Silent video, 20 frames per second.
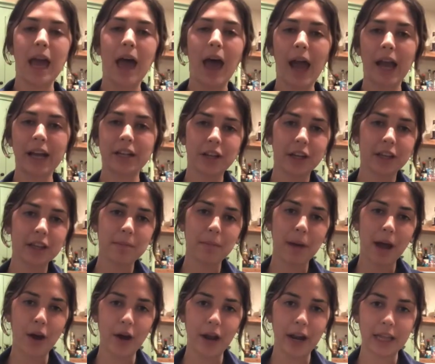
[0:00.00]
I took them
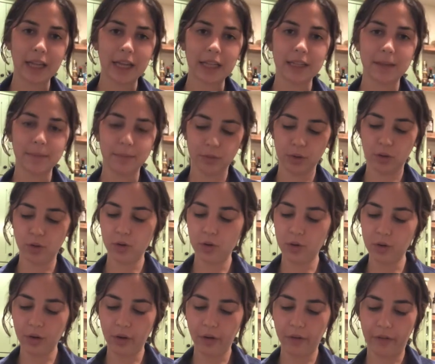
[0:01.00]
out and I let them
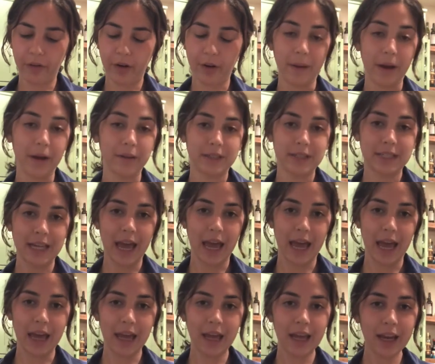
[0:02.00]
cool for about
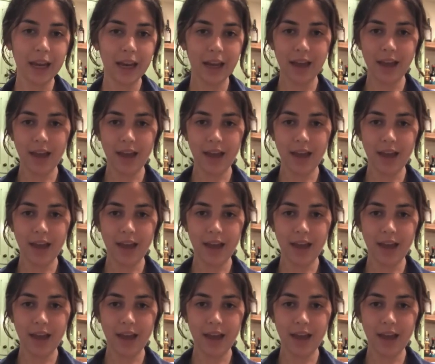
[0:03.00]
10.